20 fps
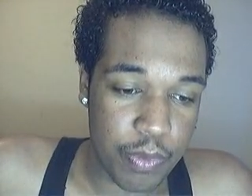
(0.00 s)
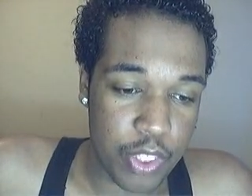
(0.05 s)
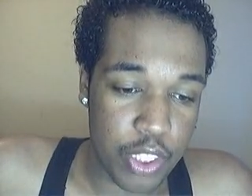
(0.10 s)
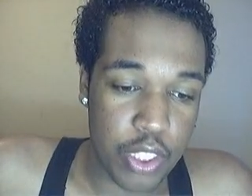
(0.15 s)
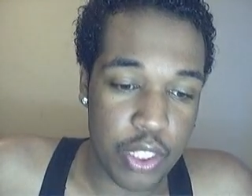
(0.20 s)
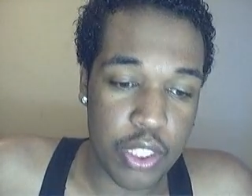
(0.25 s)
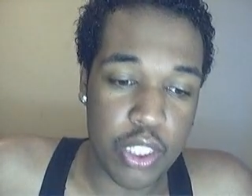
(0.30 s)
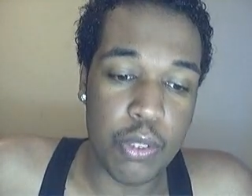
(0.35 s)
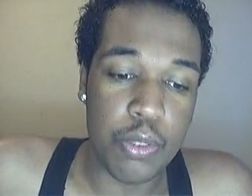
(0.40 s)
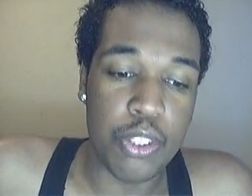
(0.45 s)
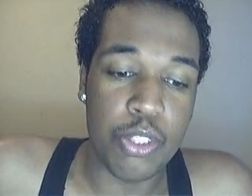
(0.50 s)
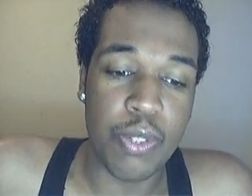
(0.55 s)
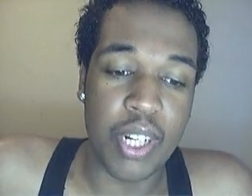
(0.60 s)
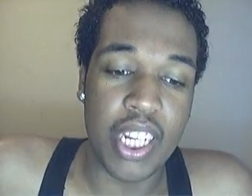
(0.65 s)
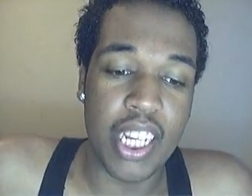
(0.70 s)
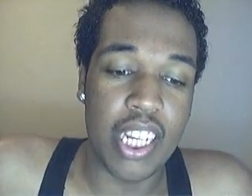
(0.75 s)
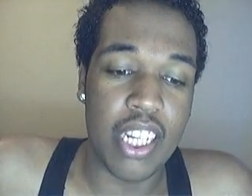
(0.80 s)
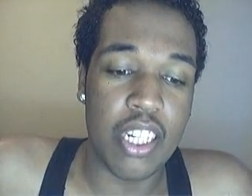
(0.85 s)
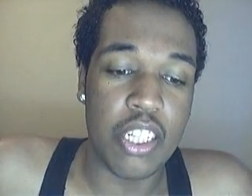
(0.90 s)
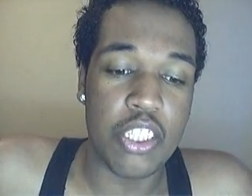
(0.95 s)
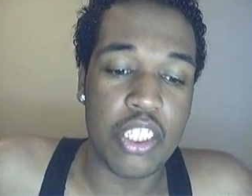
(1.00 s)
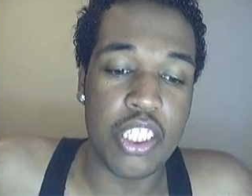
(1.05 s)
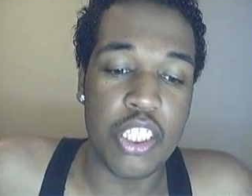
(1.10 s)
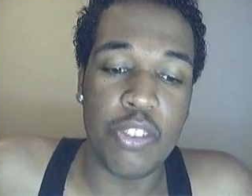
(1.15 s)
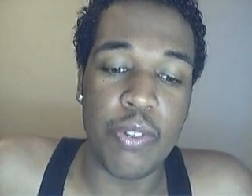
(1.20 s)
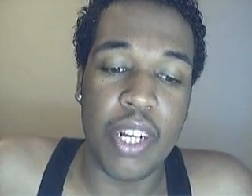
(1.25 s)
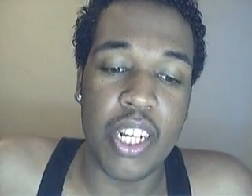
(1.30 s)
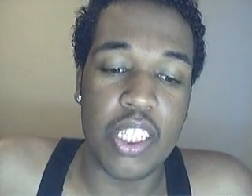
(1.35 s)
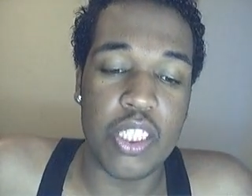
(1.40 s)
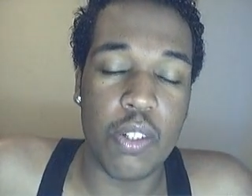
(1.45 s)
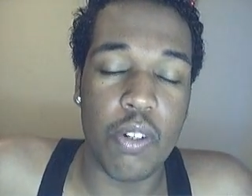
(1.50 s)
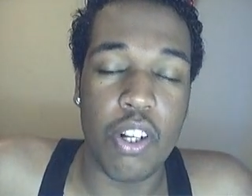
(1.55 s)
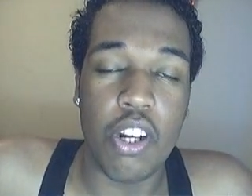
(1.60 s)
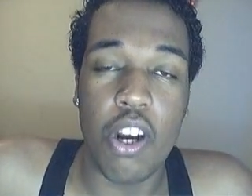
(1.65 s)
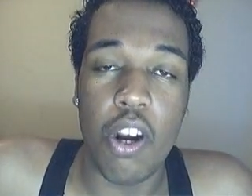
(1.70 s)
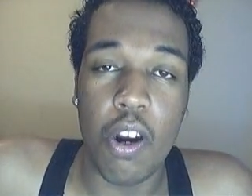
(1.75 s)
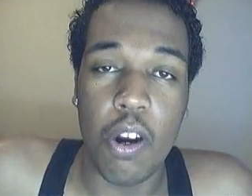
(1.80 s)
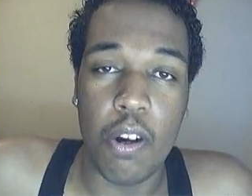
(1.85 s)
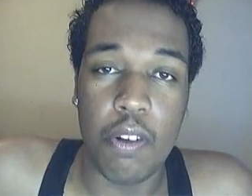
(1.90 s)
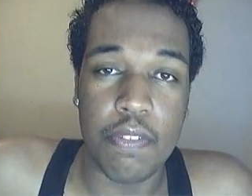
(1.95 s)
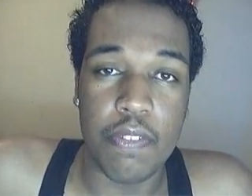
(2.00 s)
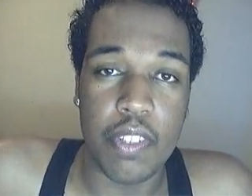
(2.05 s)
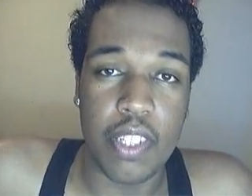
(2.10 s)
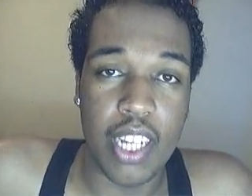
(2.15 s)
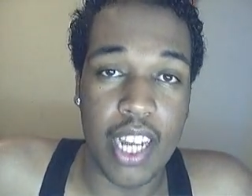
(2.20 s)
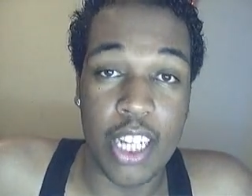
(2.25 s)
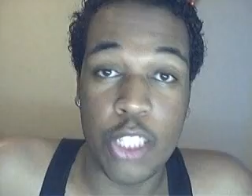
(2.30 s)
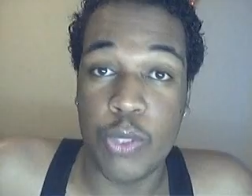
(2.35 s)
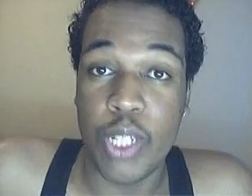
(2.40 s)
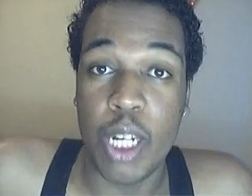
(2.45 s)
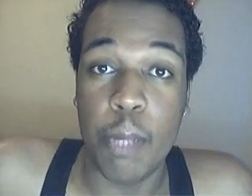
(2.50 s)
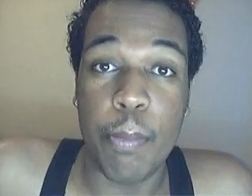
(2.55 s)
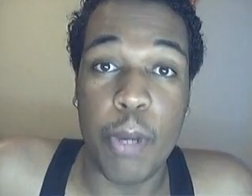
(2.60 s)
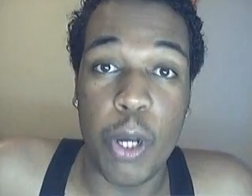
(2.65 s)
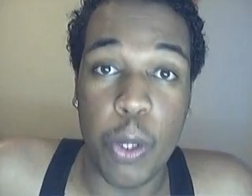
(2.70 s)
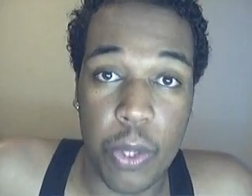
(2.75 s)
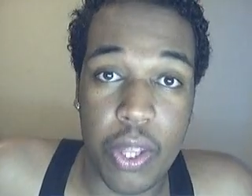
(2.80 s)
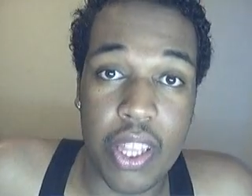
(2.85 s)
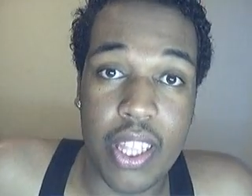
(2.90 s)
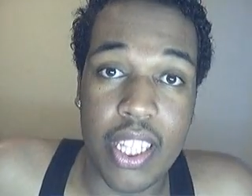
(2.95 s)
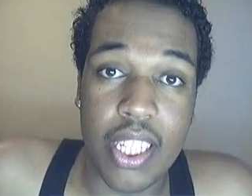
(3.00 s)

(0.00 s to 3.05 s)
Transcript: do you drink energy drinks or coffee? I drink both.